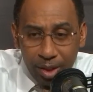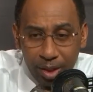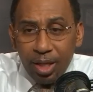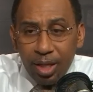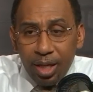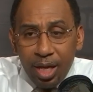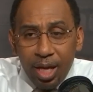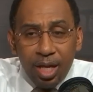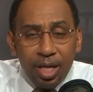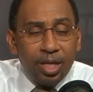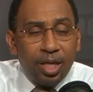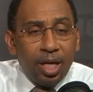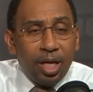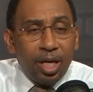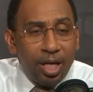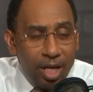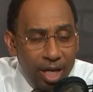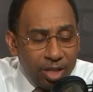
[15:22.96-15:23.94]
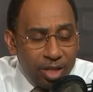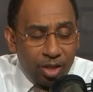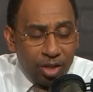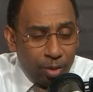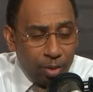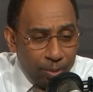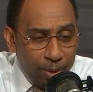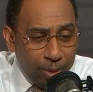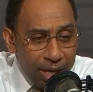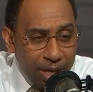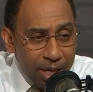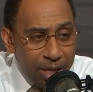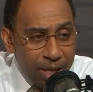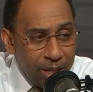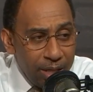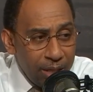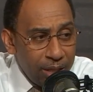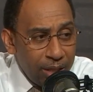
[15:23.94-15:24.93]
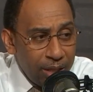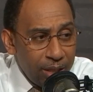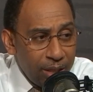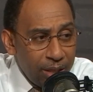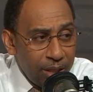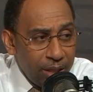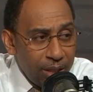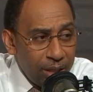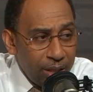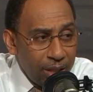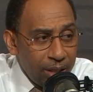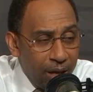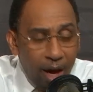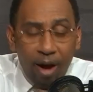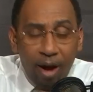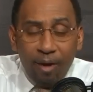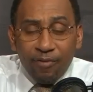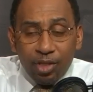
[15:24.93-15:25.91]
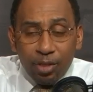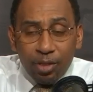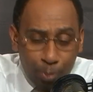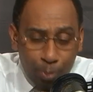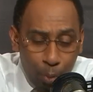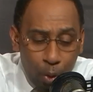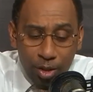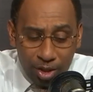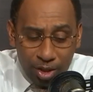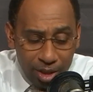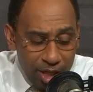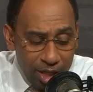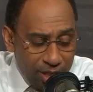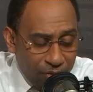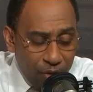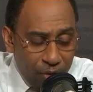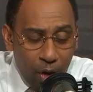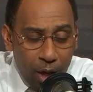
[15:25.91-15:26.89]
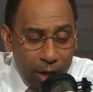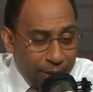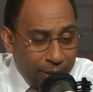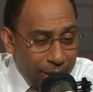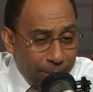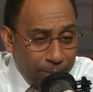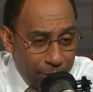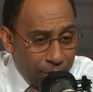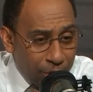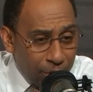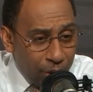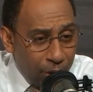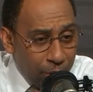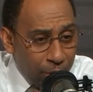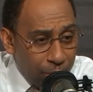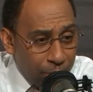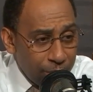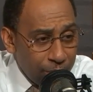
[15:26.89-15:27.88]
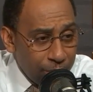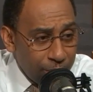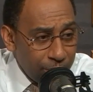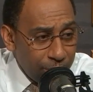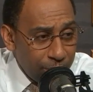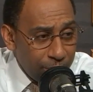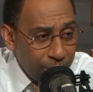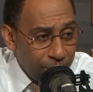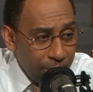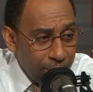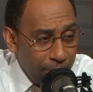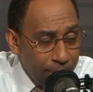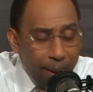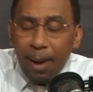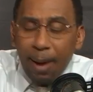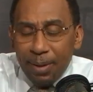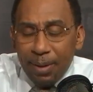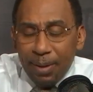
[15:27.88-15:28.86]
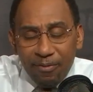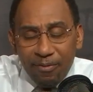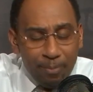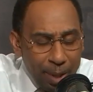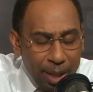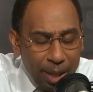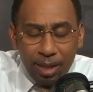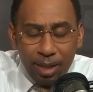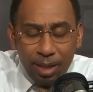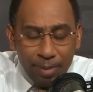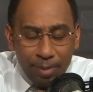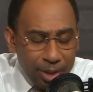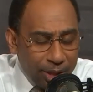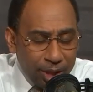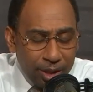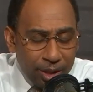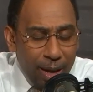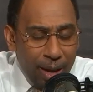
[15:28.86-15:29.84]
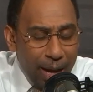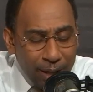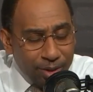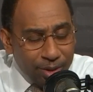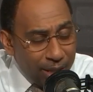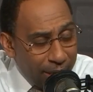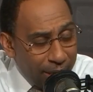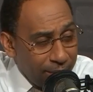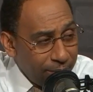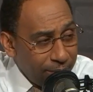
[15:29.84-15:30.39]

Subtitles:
in the history of sports as far as I'm concerned. Might be even better than Michigan, Ohio State.